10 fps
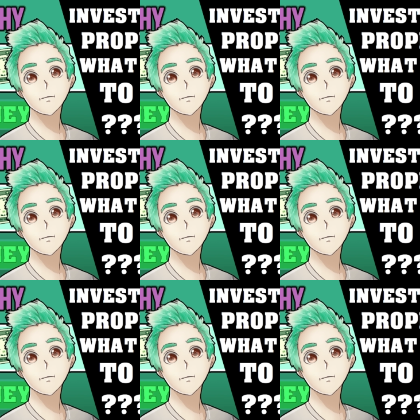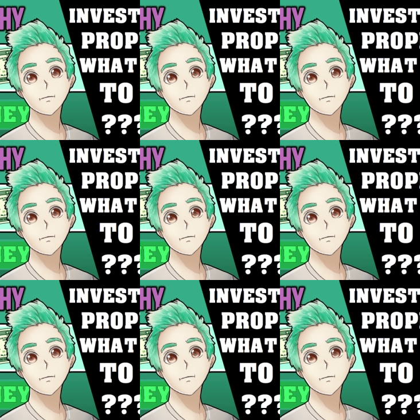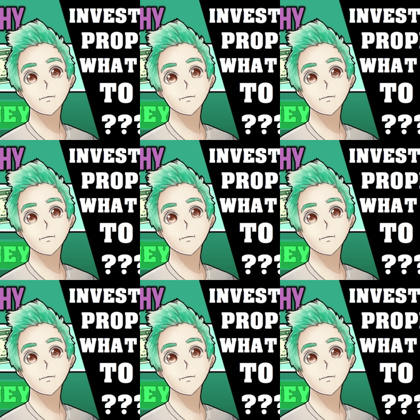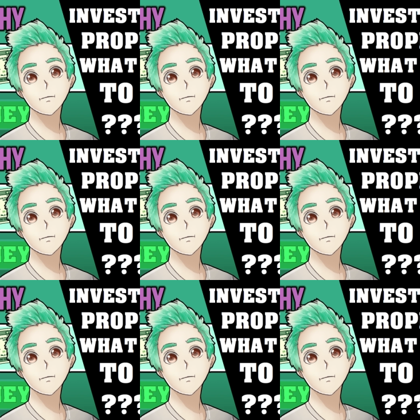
Um, but you could renovate the